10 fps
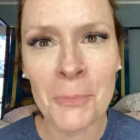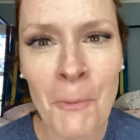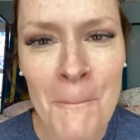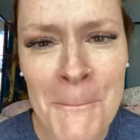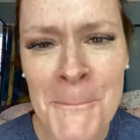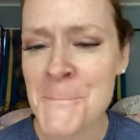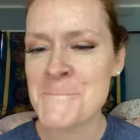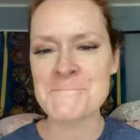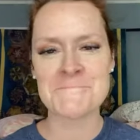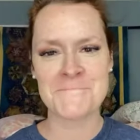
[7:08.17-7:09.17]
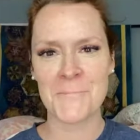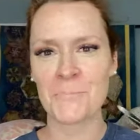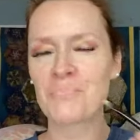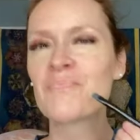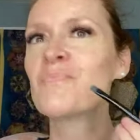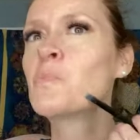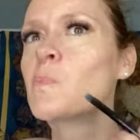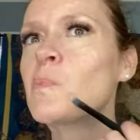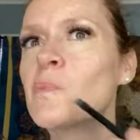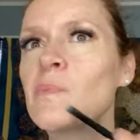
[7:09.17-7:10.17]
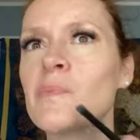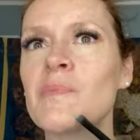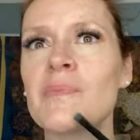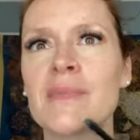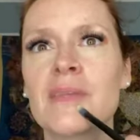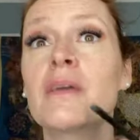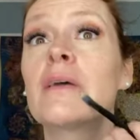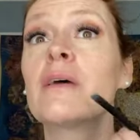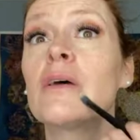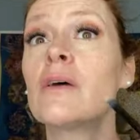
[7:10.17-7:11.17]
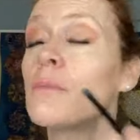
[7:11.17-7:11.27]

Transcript: or the 10 minute one with 9 minutes and 37 seconds?